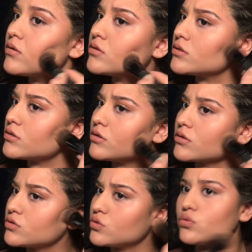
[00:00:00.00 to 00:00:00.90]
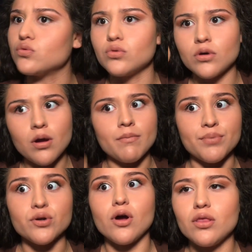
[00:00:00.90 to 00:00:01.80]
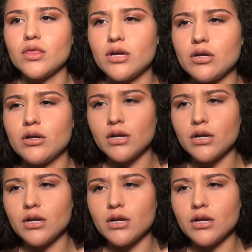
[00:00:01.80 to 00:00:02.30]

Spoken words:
so it doesn't look too put on there,